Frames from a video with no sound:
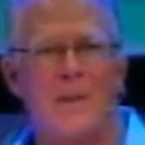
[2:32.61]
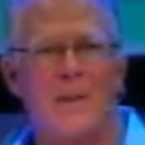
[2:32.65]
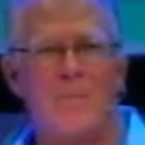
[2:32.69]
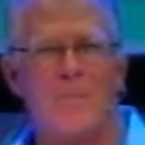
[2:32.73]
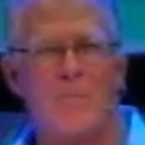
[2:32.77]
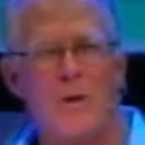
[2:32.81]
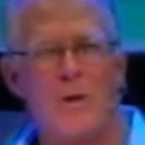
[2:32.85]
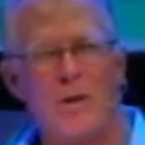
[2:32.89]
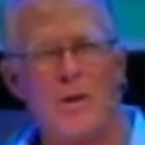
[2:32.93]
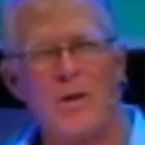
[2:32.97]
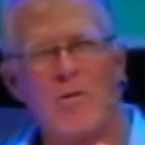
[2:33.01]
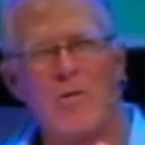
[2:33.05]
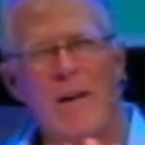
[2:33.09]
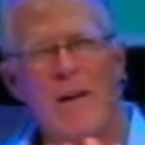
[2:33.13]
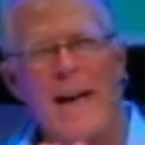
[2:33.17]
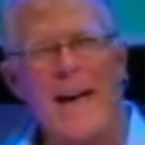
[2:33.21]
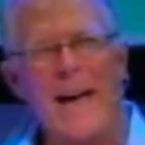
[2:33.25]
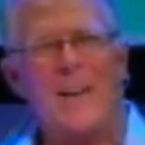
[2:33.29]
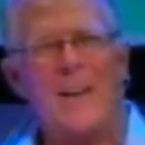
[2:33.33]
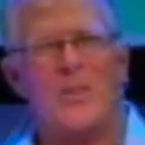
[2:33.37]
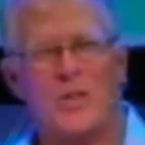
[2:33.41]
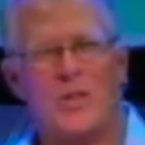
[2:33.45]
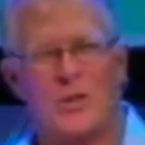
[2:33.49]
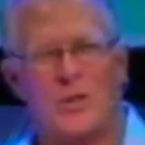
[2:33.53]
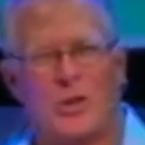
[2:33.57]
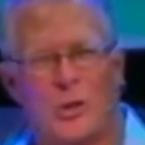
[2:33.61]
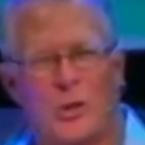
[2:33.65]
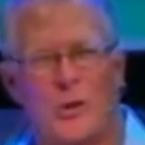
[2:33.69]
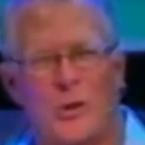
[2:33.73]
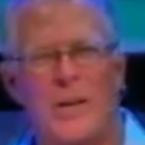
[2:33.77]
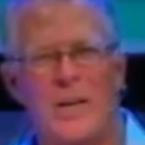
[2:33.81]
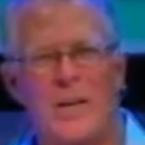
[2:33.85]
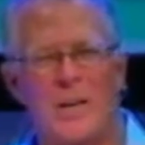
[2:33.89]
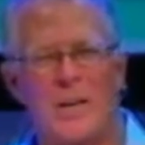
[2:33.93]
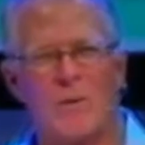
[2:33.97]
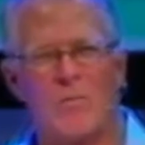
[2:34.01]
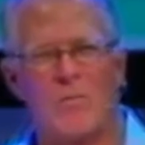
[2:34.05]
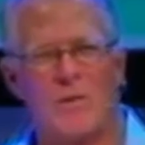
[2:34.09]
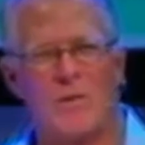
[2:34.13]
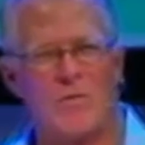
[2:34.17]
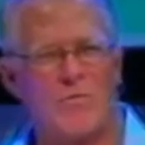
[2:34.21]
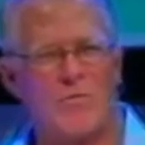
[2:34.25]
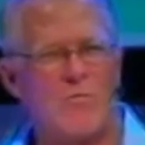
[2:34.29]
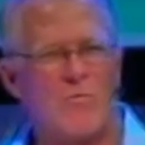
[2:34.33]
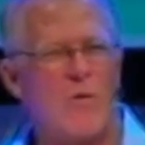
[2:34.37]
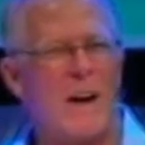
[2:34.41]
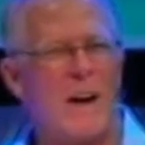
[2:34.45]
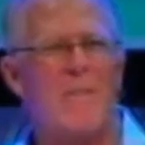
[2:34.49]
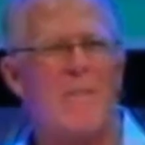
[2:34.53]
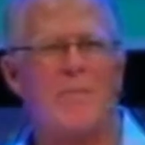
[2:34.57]
You had to treat it with
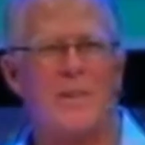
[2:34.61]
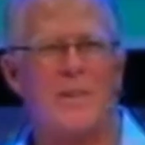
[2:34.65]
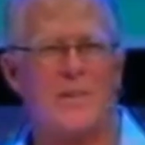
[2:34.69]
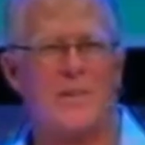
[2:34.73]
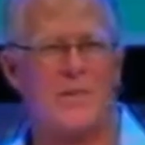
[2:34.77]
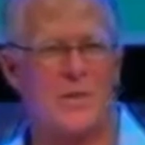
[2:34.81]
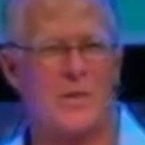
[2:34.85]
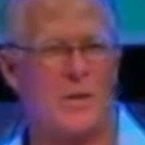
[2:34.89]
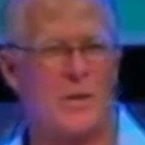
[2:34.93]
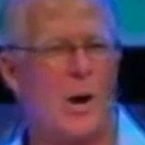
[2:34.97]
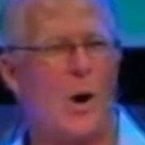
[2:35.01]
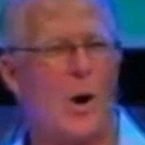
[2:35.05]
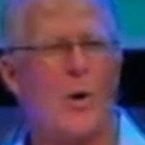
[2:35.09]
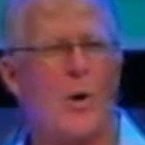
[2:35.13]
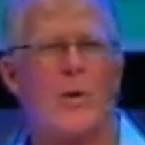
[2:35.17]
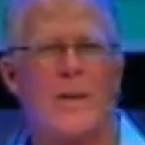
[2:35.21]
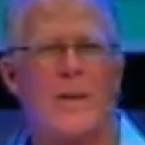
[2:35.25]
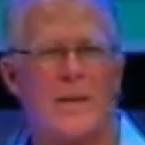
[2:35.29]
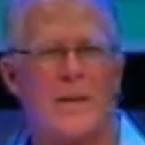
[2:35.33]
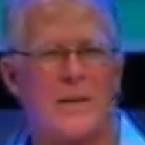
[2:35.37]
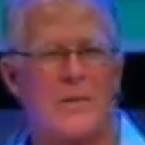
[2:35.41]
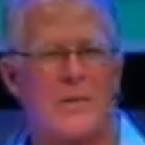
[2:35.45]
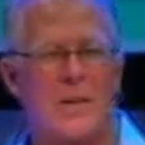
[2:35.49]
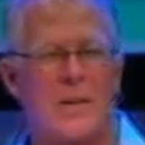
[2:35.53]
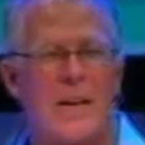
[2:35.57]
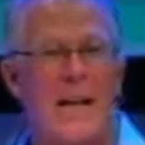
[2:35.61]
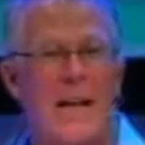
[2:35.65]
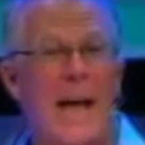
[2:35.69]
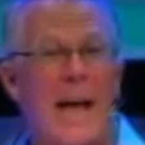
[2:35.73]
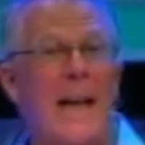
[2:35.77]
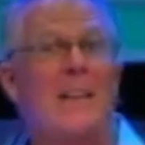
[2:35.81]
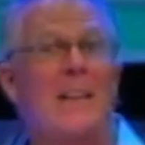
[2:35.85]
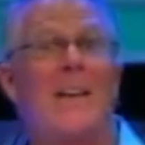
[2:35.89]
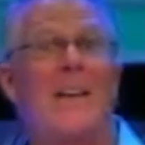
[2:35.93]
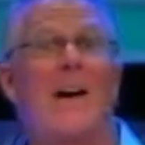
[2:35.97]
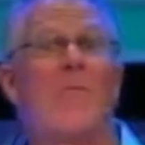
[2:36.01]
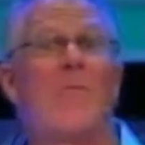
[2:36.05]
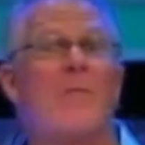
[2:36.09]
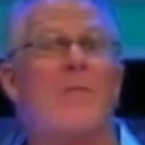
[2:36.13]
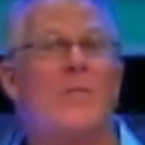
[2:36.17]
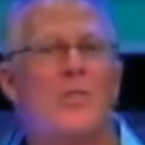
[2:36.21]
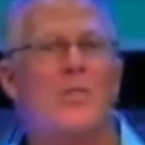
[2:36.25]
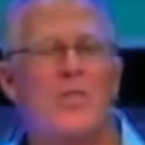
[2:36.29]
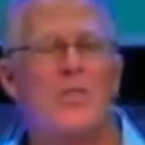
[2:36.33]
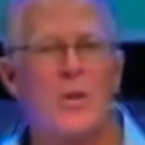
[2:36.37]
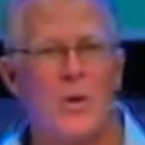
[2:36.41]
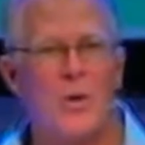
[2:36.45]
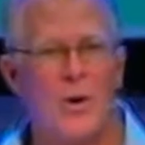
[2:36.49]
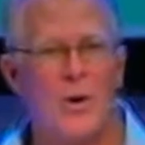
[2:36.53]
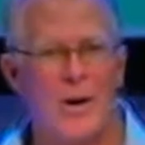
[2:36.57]
reverence and holiness, and yet with
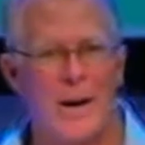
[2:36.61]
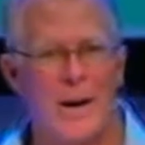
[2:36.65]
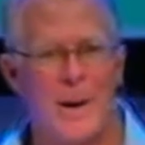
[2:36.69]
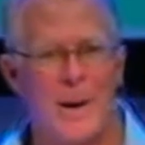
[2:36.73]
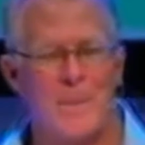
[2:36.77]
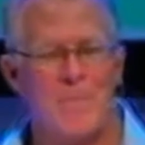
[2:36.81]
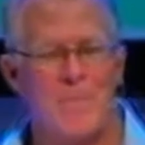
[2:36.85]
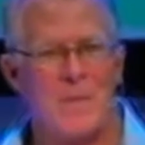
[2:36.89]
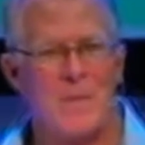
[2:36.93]
joy.